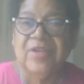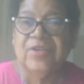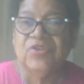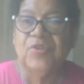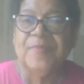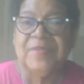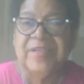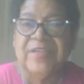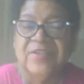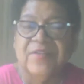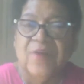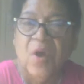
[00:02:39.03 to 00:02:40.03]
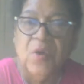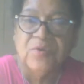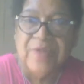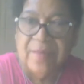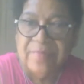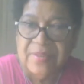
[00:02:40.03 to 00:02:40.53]
are a superset to the
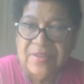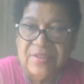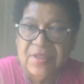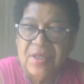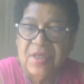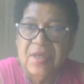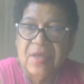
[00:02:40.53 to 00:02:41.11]
whole numbers.